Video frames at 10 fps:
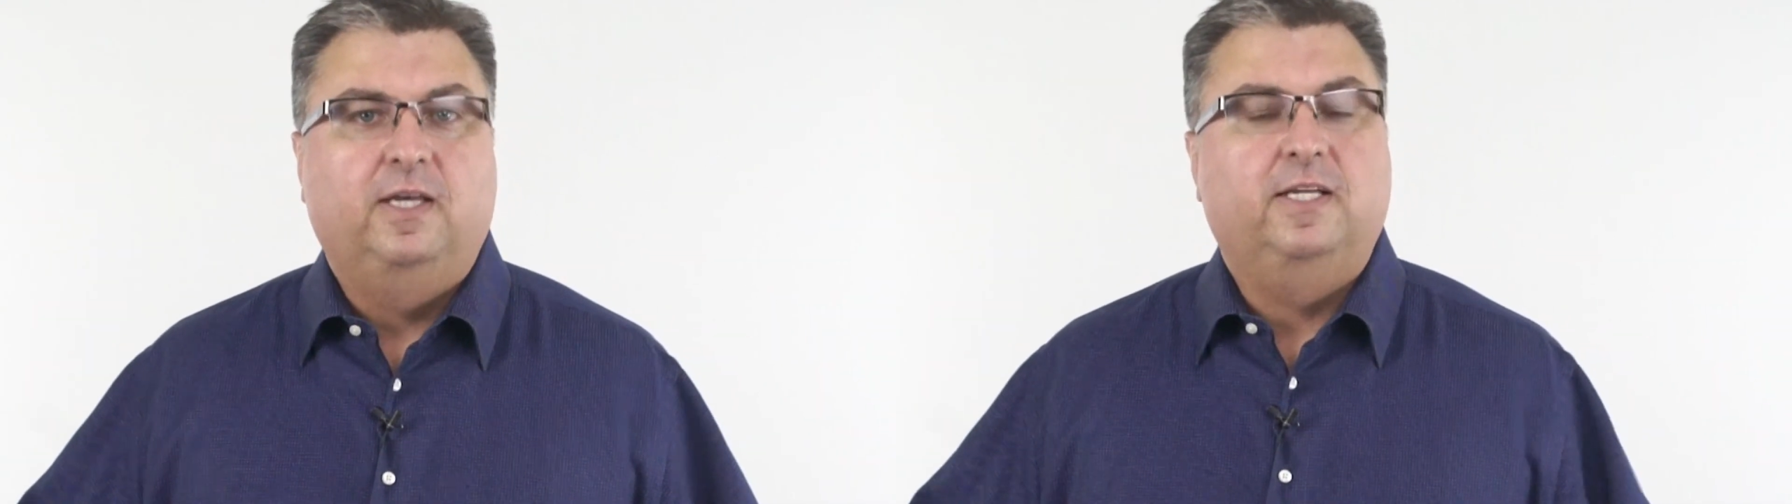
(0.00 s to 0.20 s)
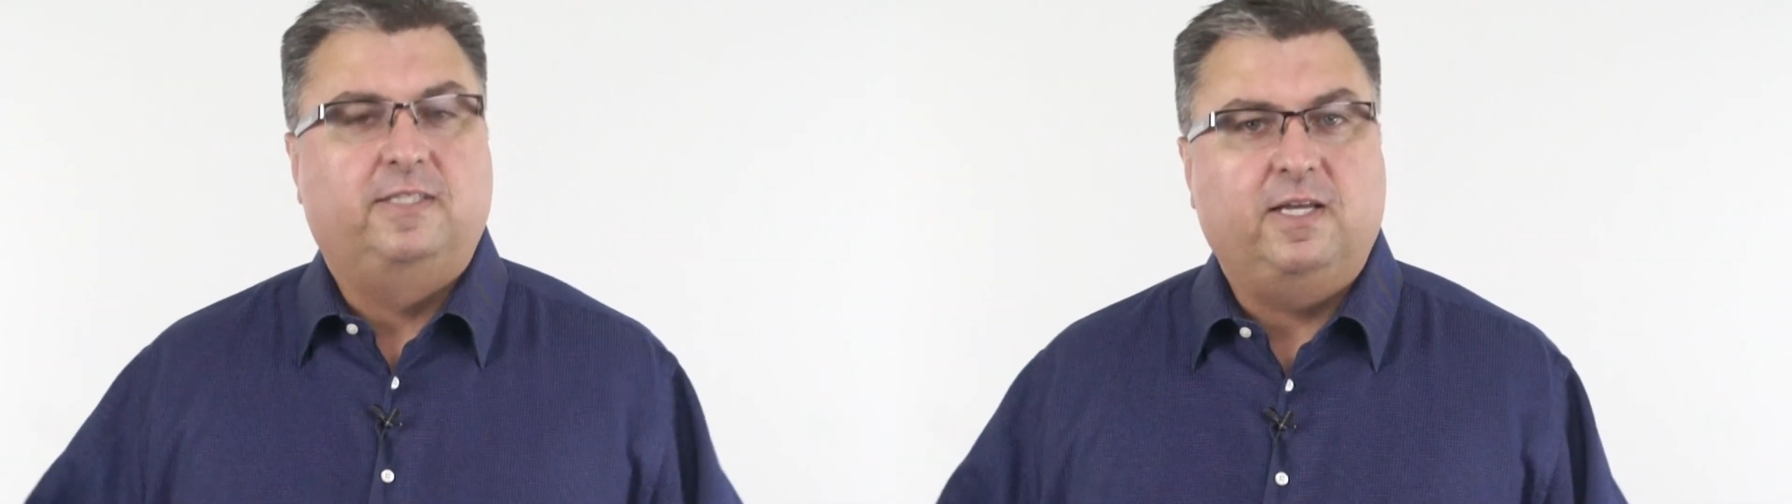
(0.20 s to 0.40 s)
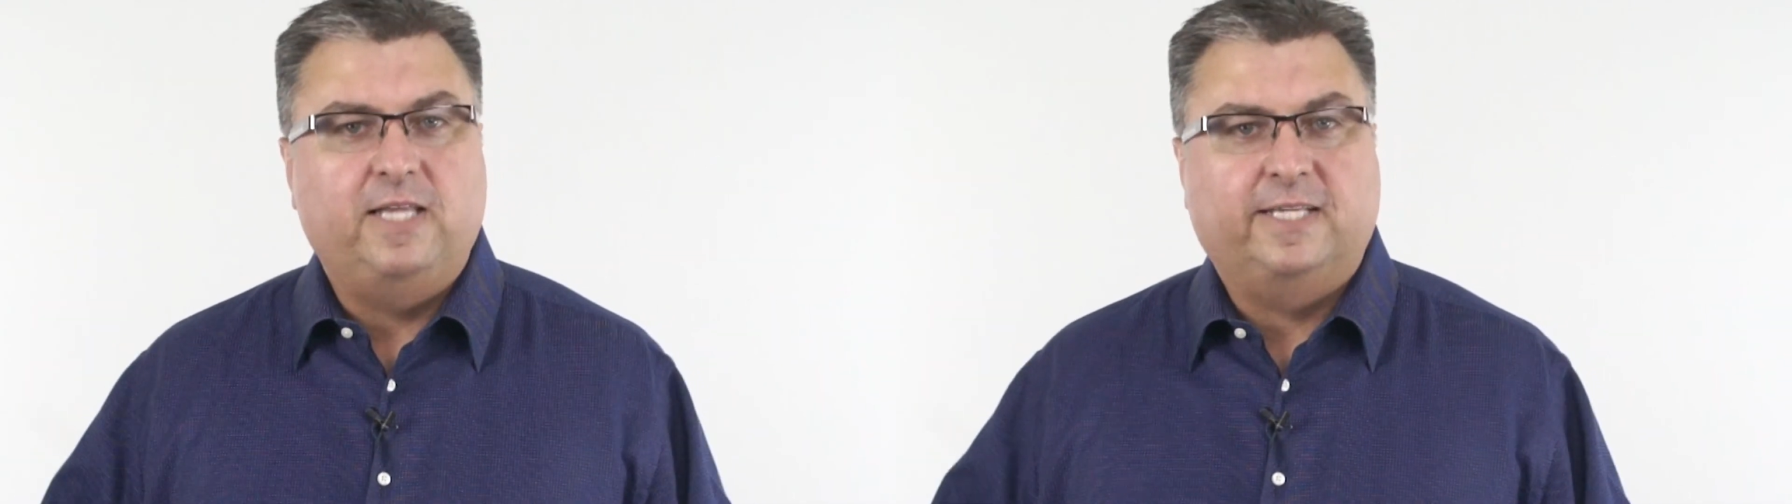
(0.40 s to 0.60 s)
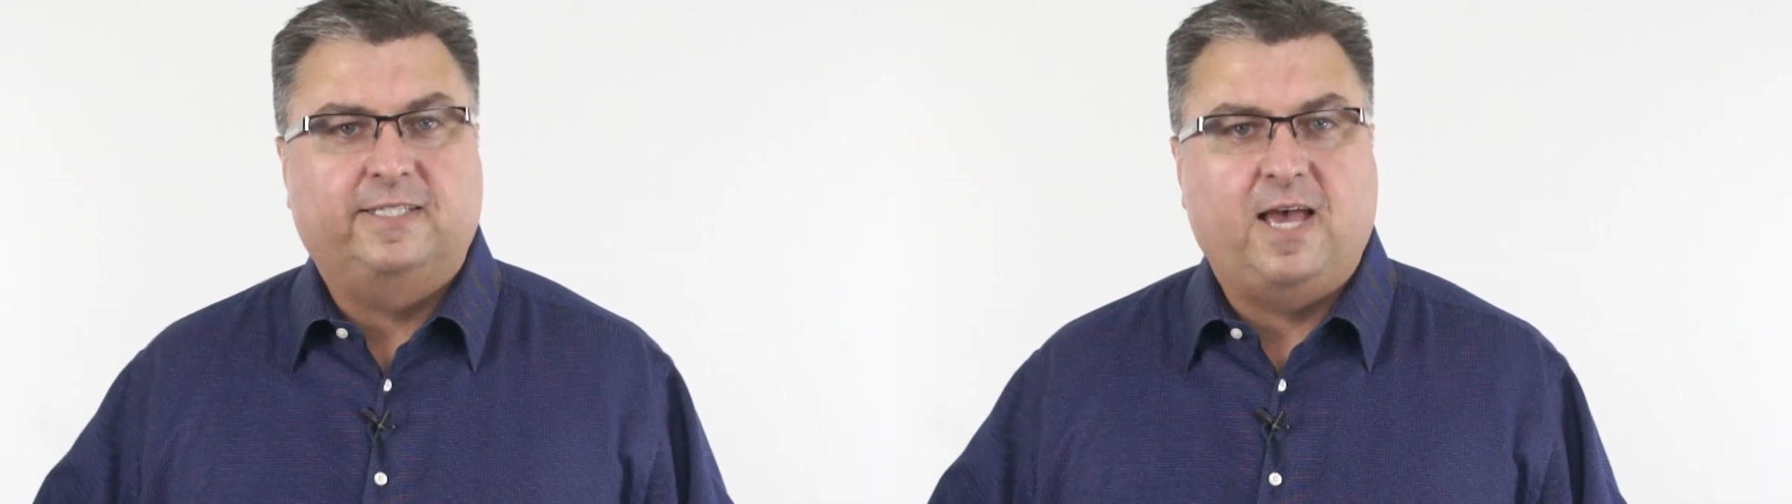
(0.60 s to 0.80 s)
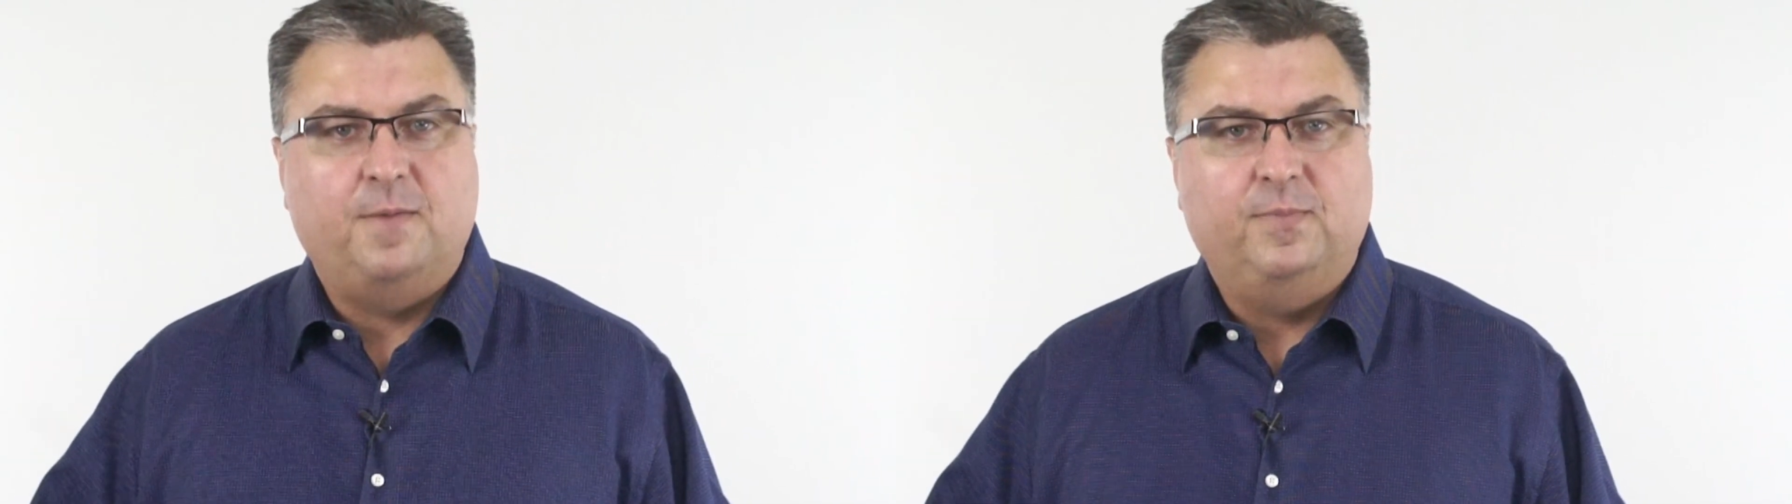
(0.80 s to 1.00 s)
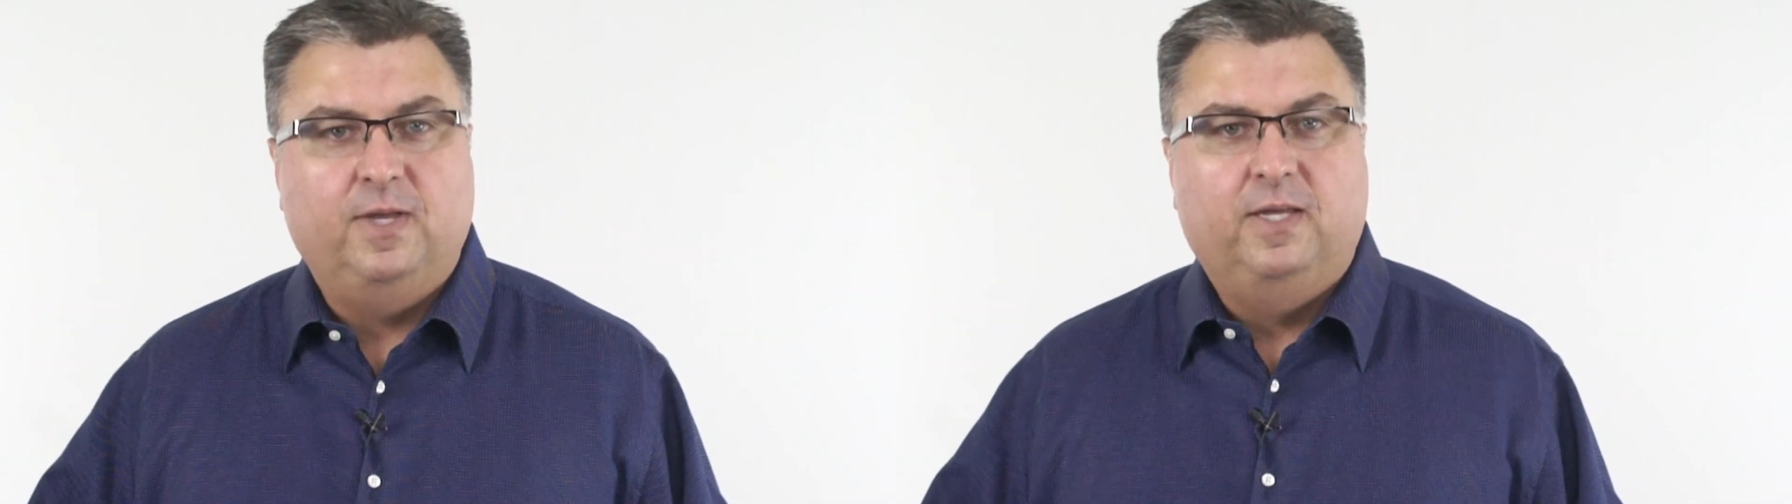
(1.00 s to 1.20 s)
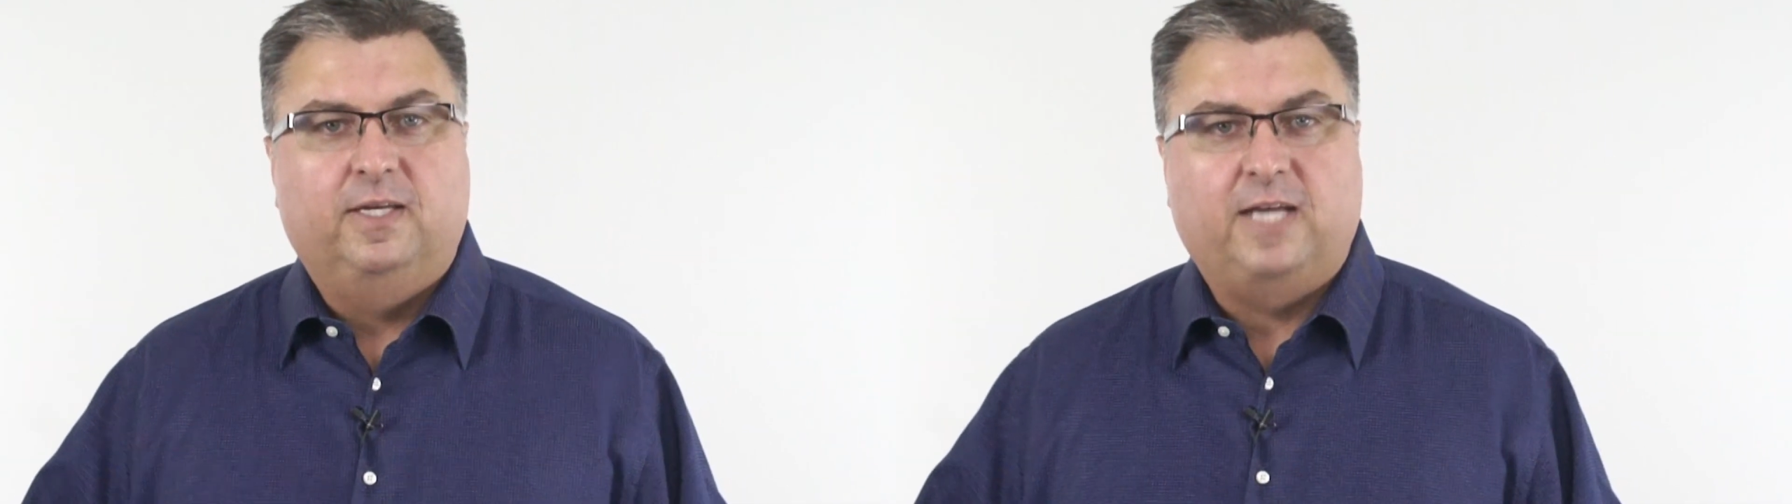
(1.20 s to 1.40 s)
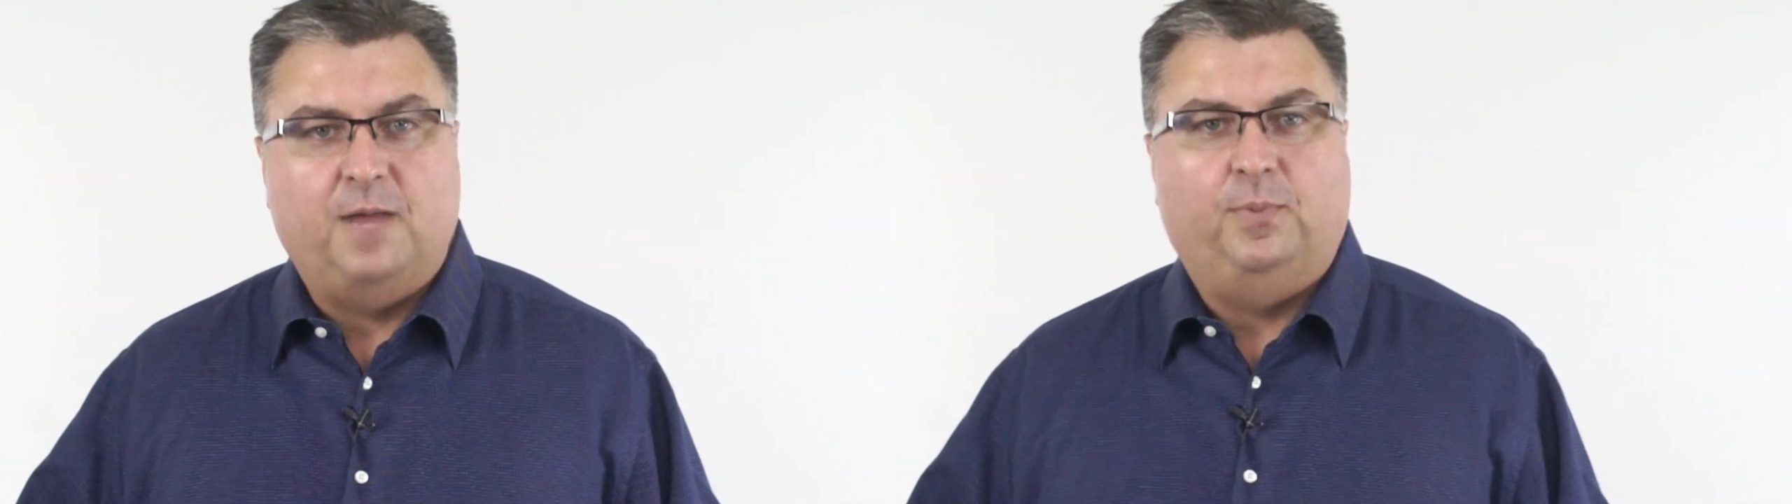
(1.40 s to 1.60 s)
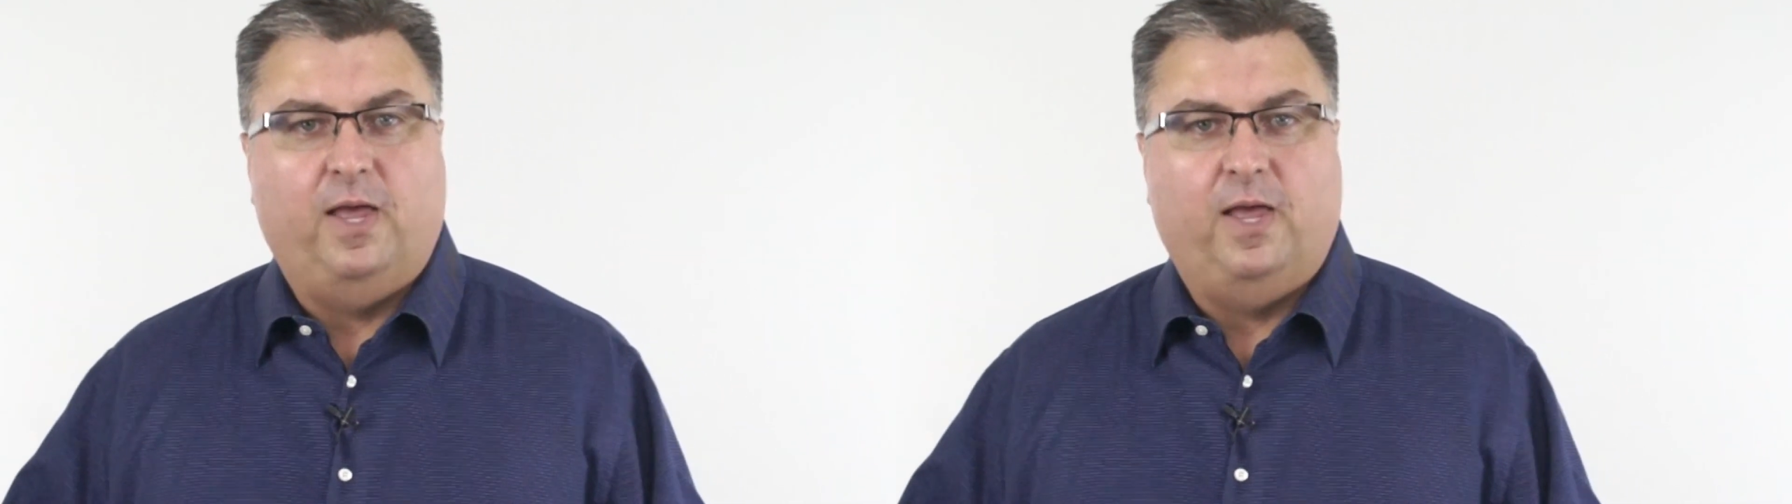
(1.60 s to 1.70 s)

Until next time, God